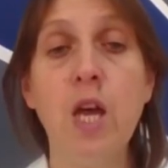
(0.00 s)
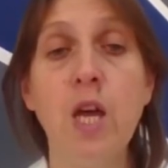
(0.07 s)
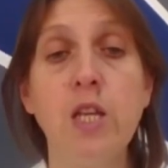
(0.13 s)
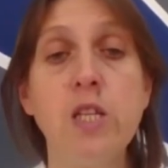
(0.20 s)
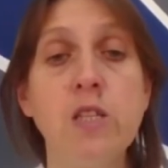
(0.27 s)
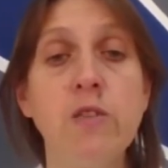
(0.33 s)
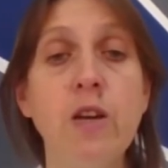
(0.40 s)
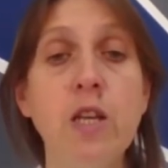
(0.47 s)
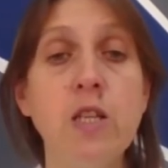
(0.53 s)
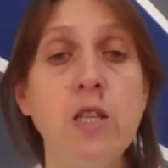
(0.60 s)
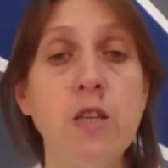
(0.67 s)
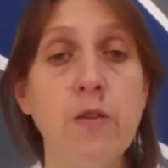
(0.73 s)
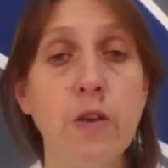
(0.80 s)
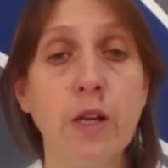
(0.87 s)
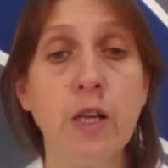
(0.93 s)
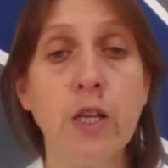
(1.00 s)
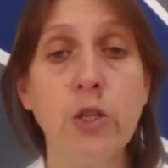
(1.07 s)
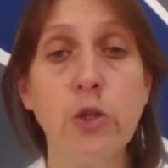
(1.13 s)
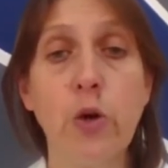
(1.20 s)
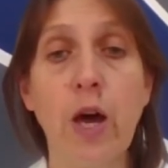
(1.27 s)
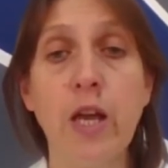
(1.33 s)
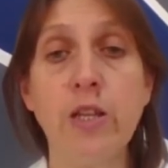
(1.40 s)
It is very difficult
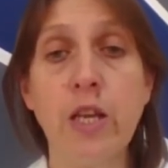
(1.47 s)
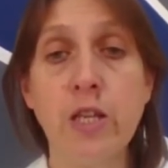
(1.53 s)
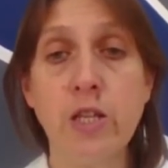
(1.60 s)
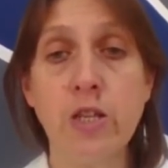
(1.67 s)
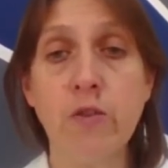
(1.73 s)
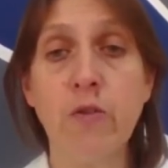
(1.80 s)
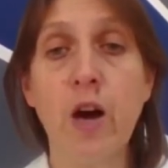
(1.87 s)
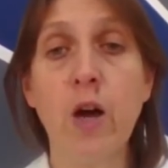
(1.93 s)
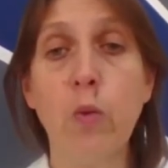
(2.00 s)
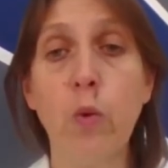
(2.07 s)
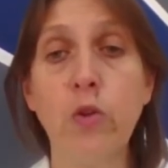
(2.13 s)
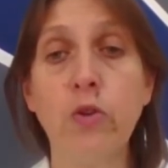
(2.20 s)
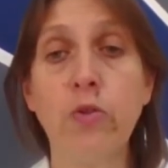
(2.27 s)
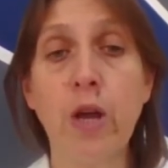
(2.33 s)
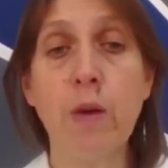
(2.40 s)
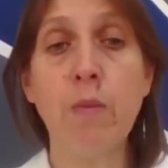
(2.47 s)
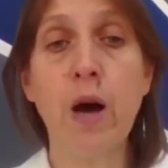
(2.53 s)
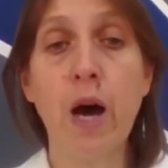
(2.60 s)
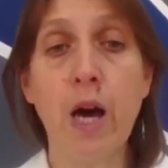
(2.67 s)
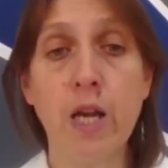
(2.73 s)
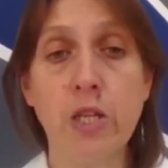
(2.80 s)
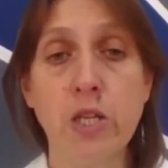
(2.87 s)
to identify what grammar
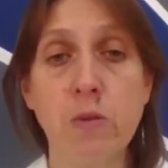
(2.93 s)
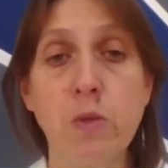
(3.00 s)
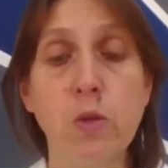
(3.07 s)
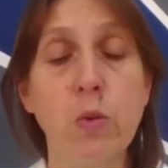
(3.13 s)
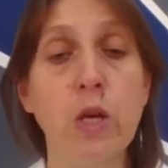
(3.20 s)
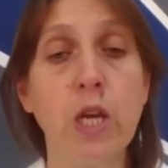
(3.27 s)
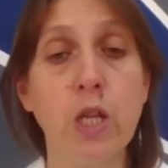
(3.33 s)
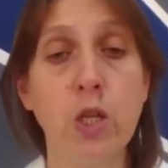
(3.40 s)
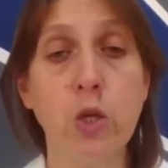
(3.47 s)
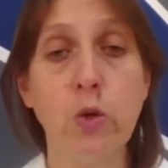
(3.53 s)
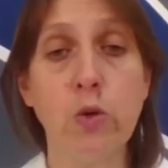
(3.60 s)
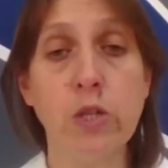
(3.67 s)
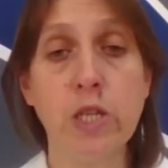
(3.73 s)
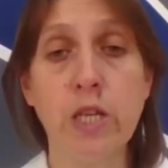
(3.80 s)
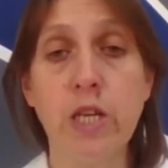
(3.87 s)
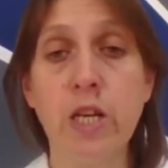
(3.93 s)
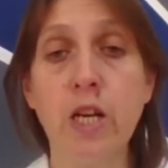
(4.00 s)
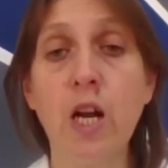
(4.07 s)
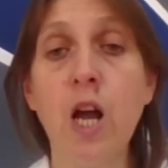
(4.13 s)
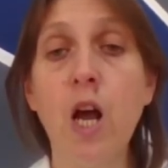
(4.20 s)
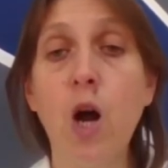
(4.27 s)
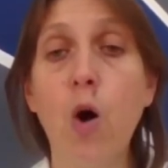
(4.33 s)
items we can use here,